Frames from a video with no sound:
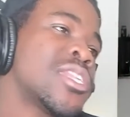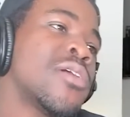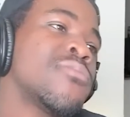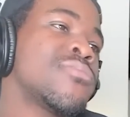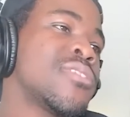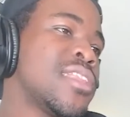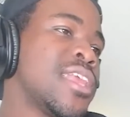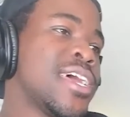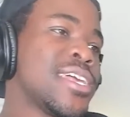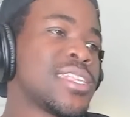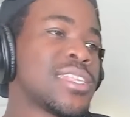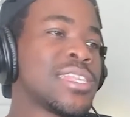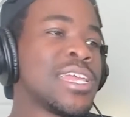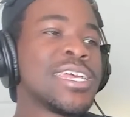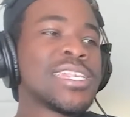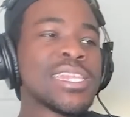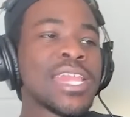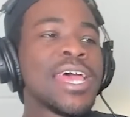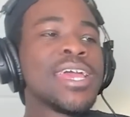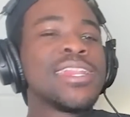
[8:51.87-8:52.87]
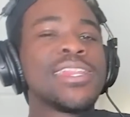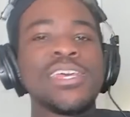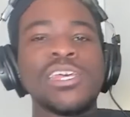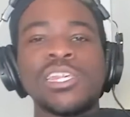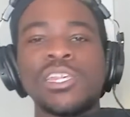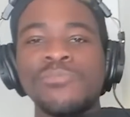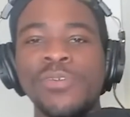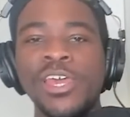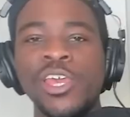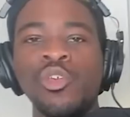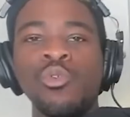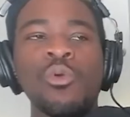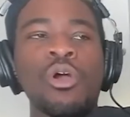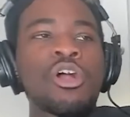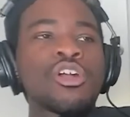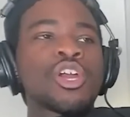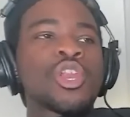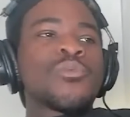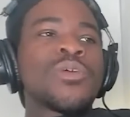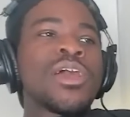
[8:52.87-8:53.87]
something that's that's like this, man? You
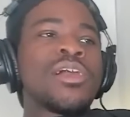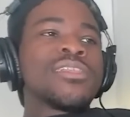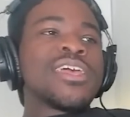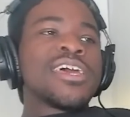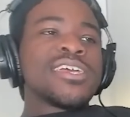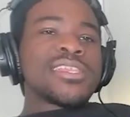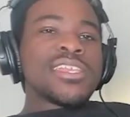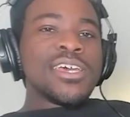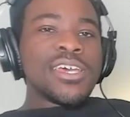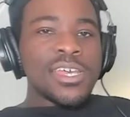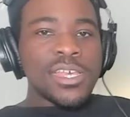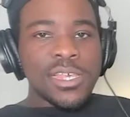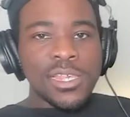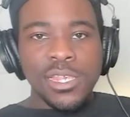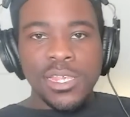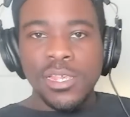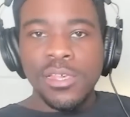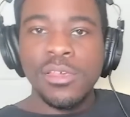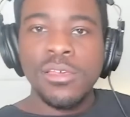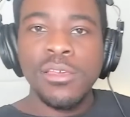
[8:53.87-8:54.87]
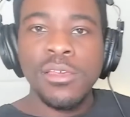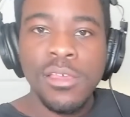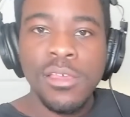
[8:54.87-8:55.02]
walking around like this.